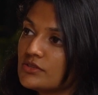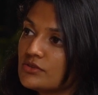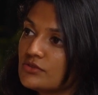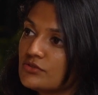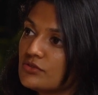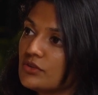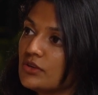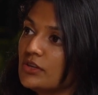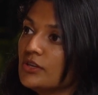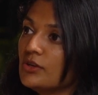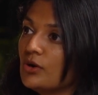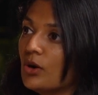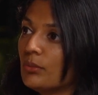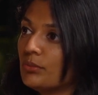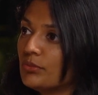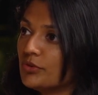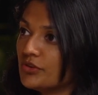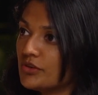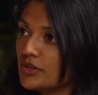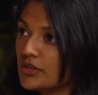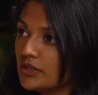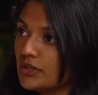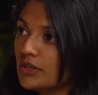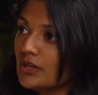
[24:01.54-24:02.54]
it really
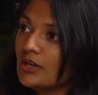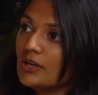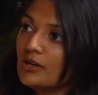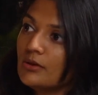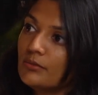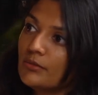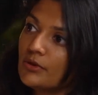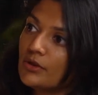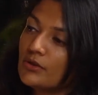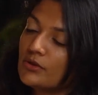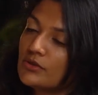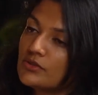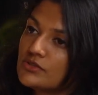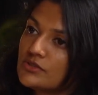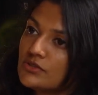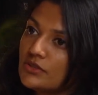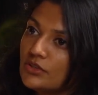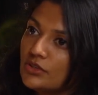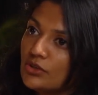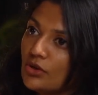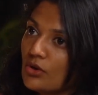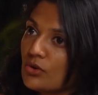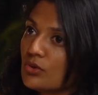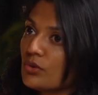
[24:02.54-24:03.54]
operate, because
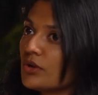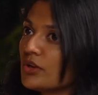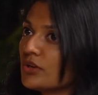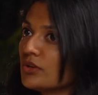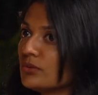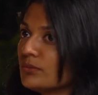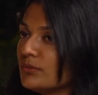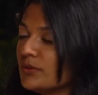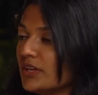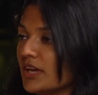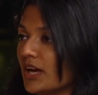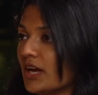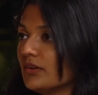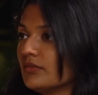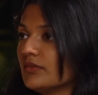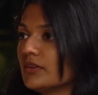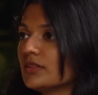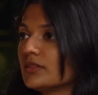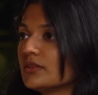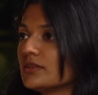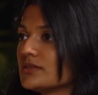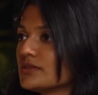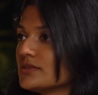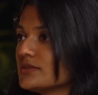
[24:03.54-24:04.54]
you're going to be
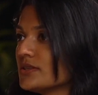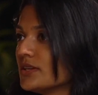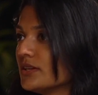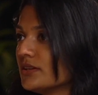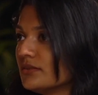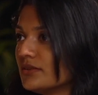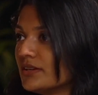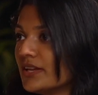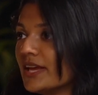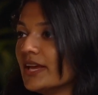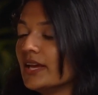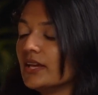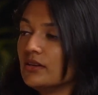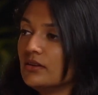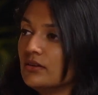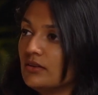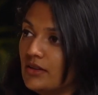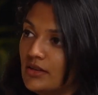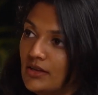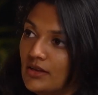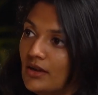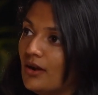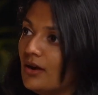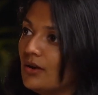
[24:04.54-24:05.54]
having this day in,
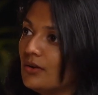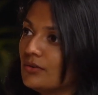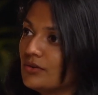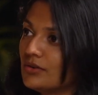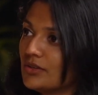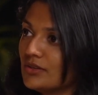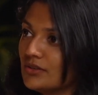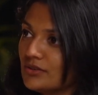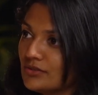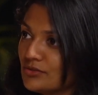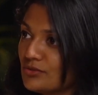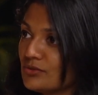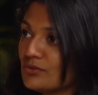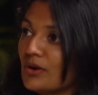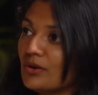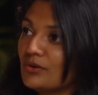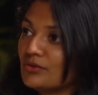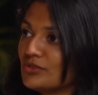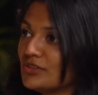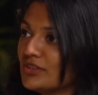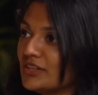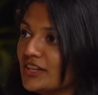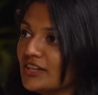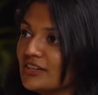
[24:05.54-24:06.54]
day out
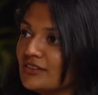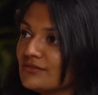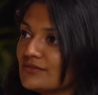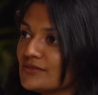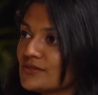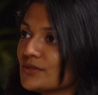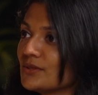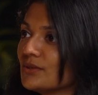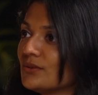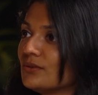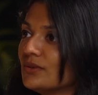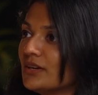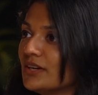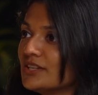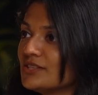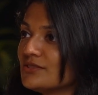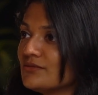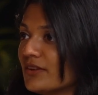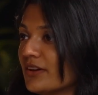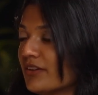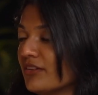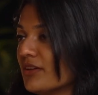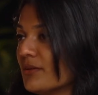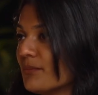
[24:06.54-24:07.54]
throughout your life. So it's
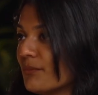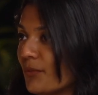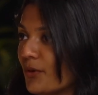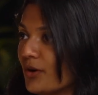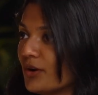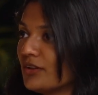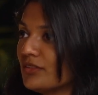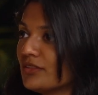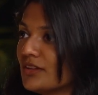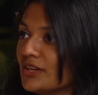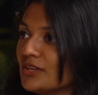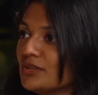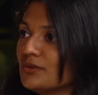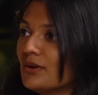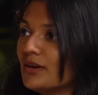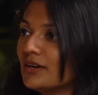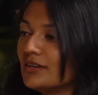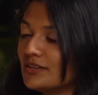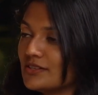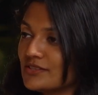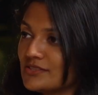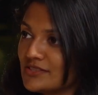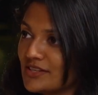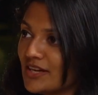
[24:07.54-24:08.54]
very important that you
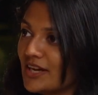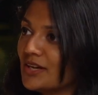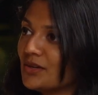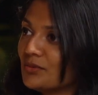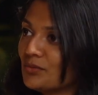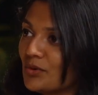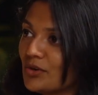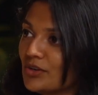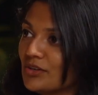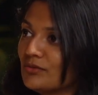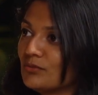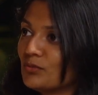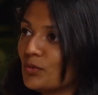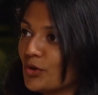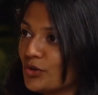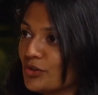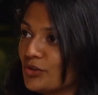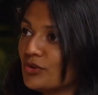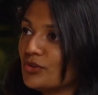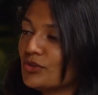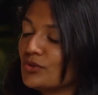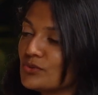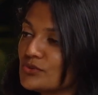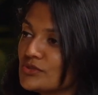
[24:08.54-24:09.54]
understand what
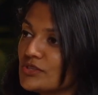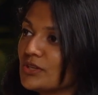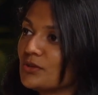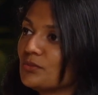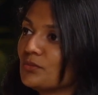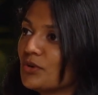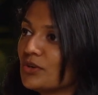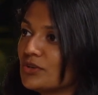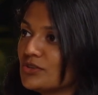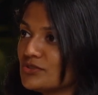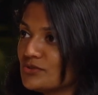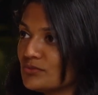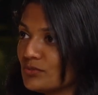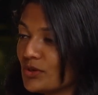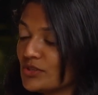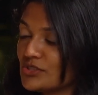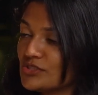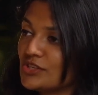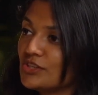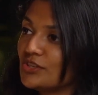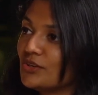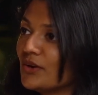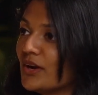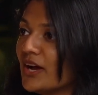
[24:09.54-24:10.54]
you're using, what's
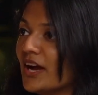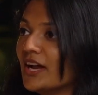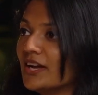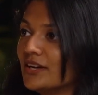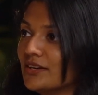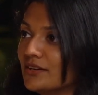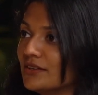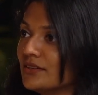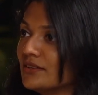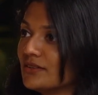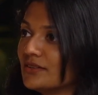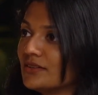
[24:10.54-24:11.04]
in your hand.